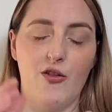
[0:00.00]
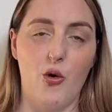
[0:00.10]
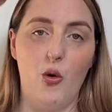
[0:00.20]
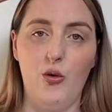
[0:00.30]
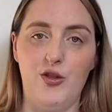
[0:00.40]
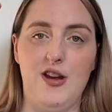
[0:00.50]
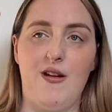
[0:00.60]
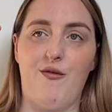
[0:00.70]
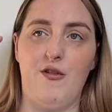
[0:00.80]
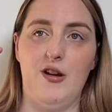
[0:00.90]
all the
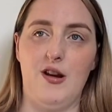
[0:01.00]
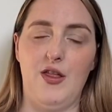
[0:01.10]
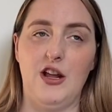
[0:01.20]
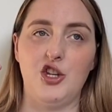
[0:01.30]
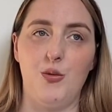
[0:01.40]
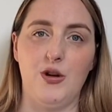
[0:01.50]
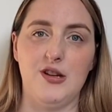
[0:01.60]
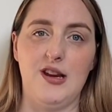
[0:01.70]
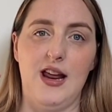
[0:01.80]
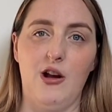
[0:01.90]
different things you want
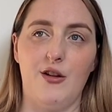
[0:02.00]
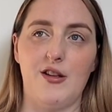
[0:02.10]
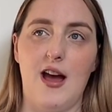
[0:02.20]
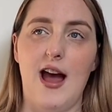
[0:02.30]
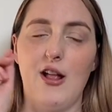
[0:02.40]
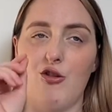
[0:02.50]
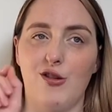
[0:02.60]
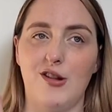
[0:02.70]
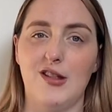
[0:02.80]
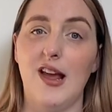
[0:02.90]
to declutter and
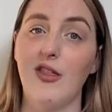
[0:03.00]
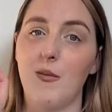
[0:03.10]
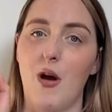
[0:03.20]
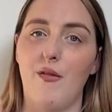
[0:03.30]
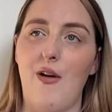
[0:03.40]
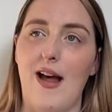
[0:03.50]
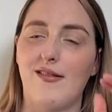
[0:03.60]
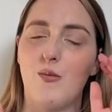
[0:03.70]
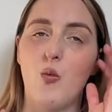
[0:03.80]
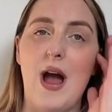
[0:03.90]
just tick them off as
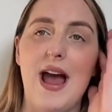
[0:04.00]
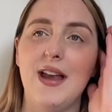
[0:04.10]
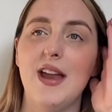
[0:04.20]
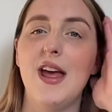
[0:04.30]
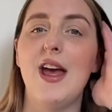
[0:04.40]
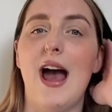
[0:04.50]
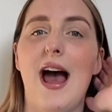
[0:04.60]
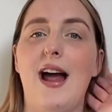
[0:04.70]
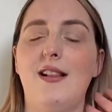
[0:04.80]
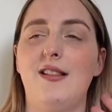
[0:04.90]
and when,
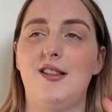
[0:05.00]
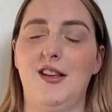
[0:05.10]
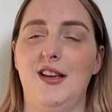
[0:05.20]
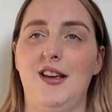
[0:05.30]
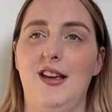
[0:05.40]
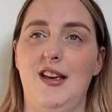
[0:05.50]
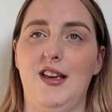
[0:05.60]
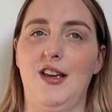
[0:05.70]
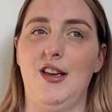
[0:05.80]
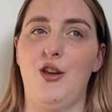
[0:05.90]
and
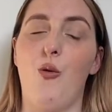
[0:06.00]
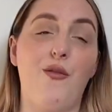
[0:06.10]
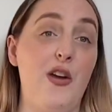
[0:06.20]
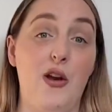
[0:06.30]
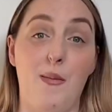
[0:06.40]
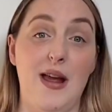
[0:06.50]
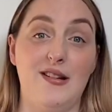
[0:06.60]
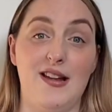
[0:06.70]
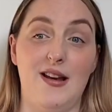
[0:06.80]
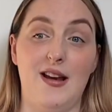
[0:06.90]
you'll feel
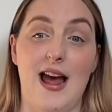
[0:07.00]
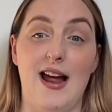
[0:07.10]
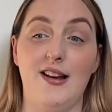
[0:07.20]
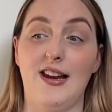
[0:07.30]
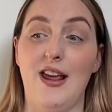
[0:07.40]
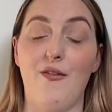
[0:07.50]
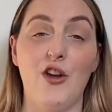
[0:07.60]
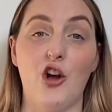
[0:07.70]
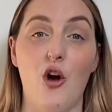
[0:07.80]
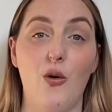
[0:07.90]
amazing. And give
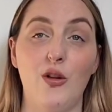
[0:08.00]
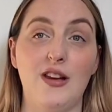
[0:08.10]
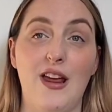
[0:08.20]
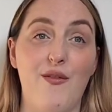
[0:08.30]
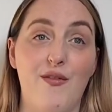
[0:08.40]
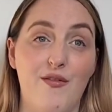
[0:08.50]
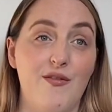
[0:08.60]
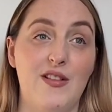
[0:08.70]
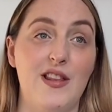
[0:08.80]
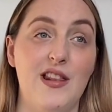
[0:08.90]

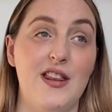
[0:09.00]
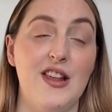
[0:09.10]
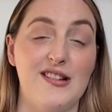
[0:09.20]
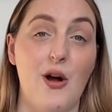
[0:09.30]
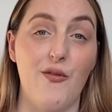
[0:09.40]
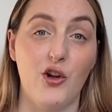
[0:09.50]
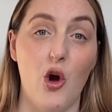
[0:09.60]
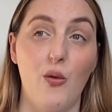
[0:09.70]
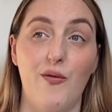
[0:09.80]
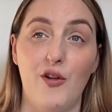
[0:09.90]
yourself a
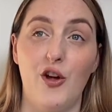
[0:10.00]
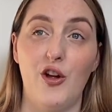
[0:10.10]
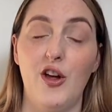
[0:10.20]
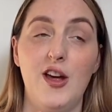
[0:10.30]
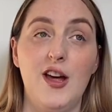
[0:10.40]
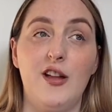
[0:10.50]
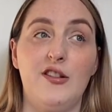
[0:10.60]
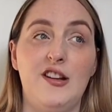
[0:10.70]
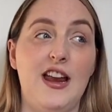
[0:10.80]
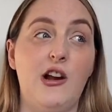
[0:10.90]
goal to
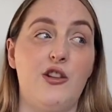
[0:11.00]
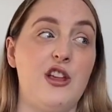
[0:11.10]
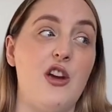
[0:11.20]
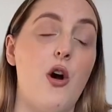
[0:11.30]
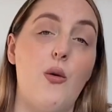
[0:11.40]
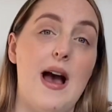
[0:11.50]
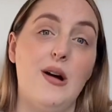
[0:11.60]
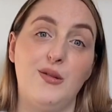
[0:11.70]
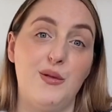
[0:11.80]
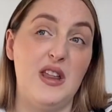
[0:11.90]
declutter your whole
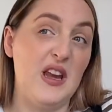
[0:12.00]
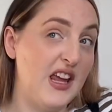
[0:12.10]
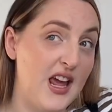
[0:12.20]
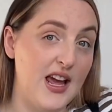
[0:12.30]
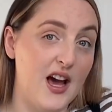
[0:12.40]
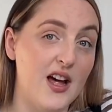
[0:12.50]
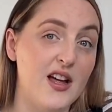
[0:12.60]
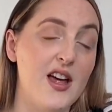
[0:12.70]
house within a year.